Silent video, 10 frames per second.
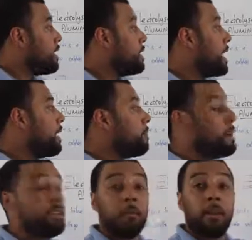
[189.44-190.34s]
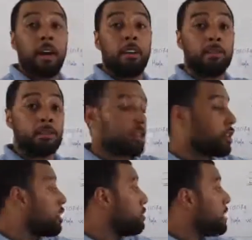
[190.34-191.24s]
The aluminium ions are
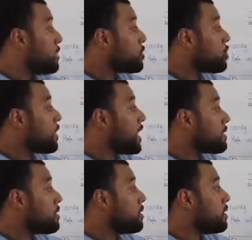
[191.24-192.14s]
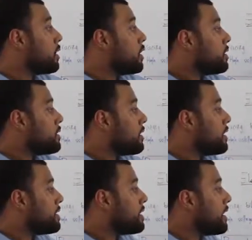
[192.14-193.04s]
going to be attracted to
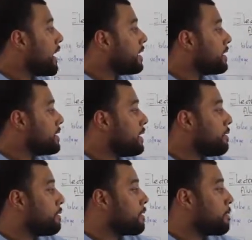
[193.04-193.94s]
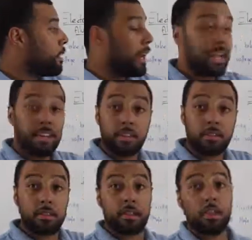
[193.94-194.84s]
this negative
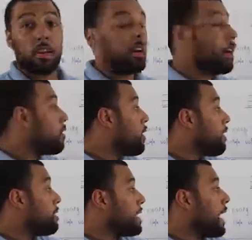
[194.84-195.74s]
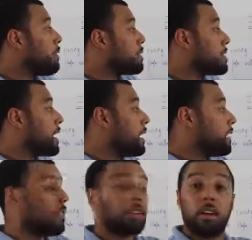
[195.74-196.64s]
plate around the
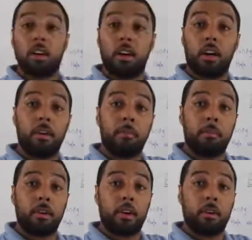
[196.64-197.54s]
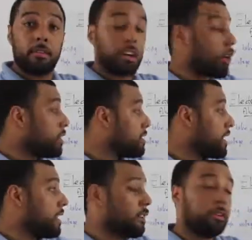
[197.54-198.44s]
outside of the
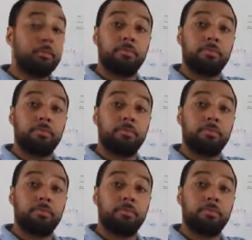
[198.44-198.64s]
container.